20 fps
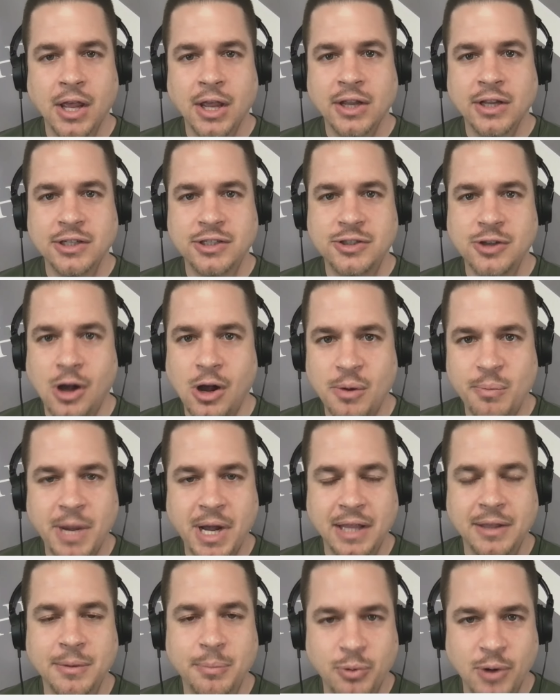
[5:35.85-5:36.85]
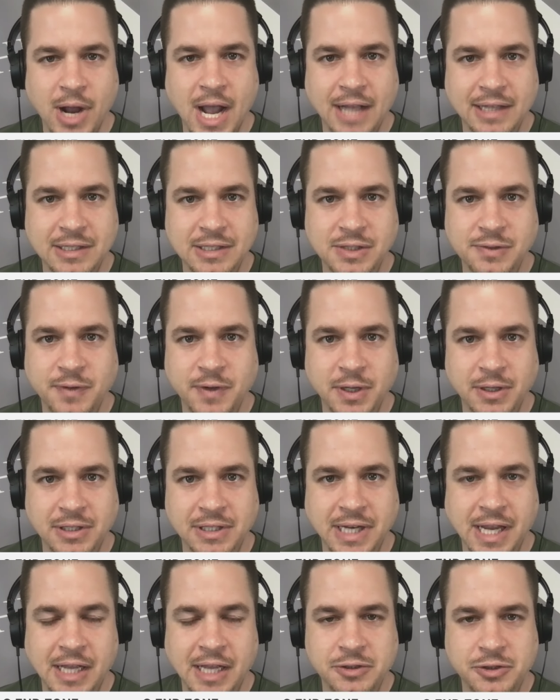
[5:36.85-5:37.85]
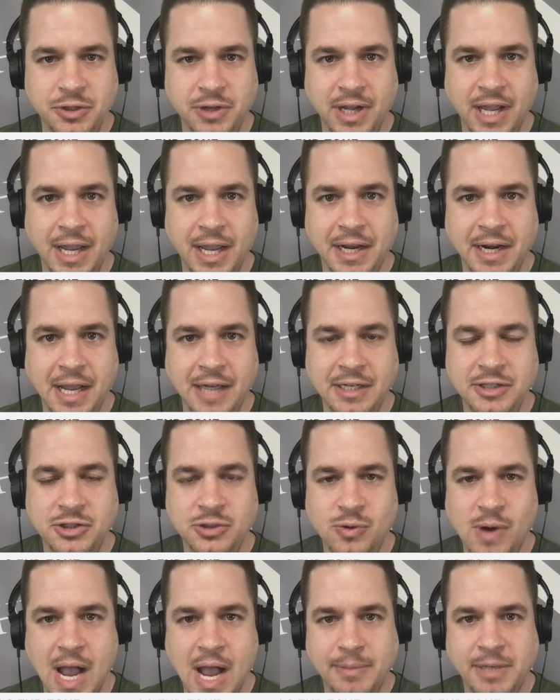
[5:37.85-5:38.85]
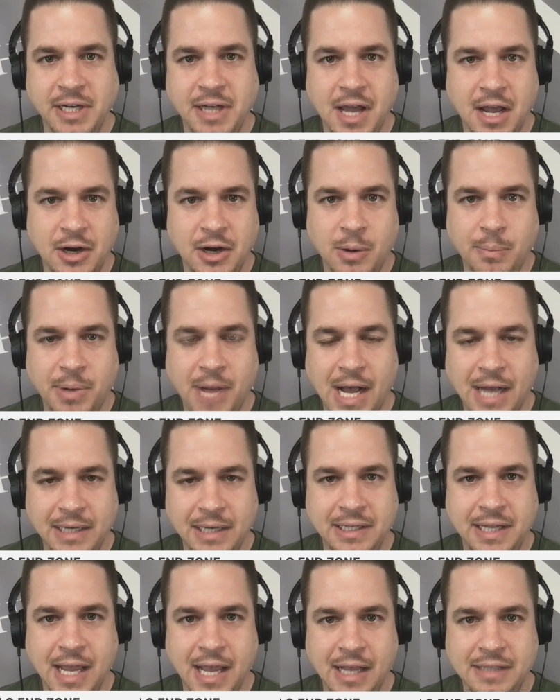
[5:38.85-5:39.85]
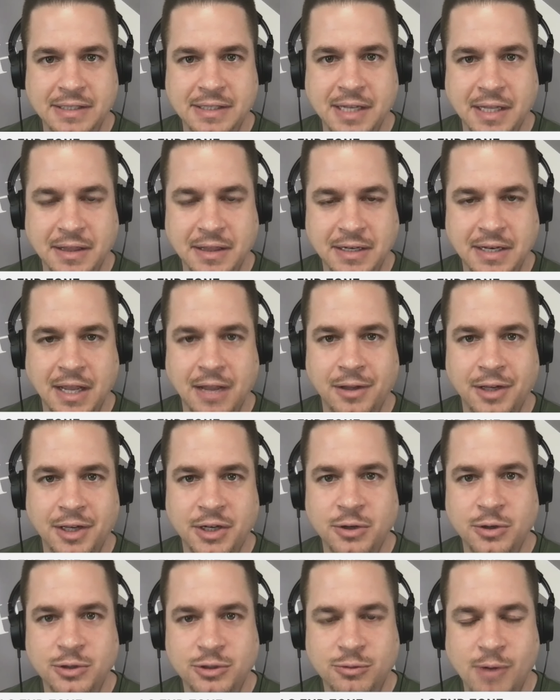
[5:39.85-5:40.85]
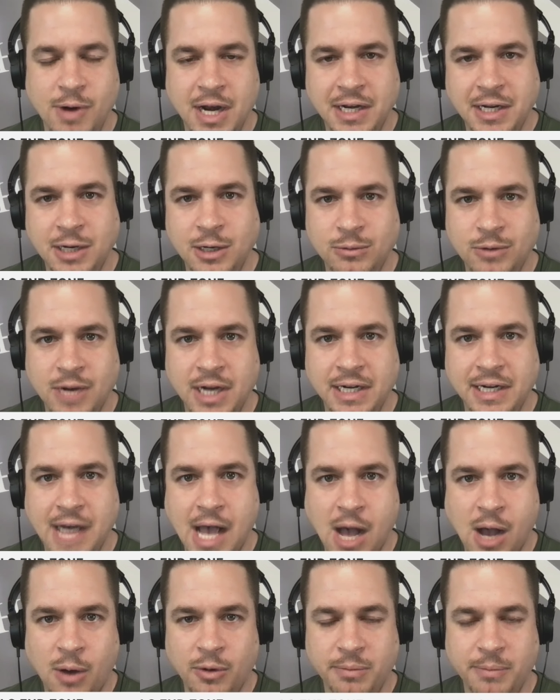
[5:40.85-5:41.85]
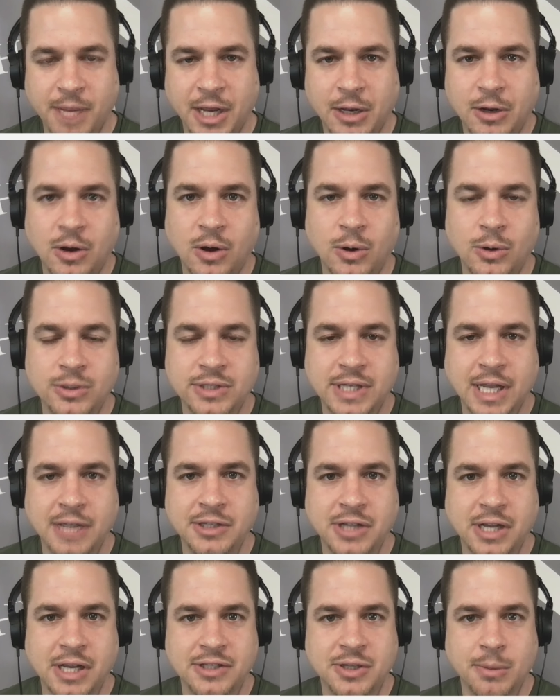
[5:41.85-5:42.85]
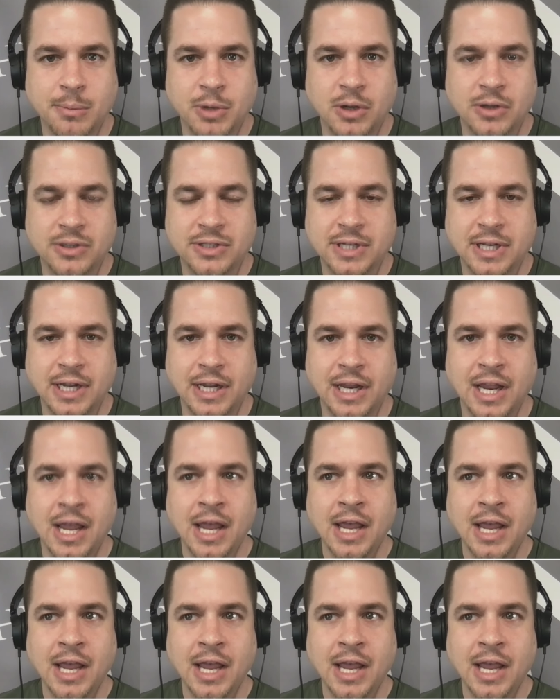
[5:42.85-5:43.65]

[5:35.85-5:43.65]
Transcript: You saw him on the practice field yesterday, and I described it on our podcast at the Daily News right here, right now with my co-host AJ Sobolski.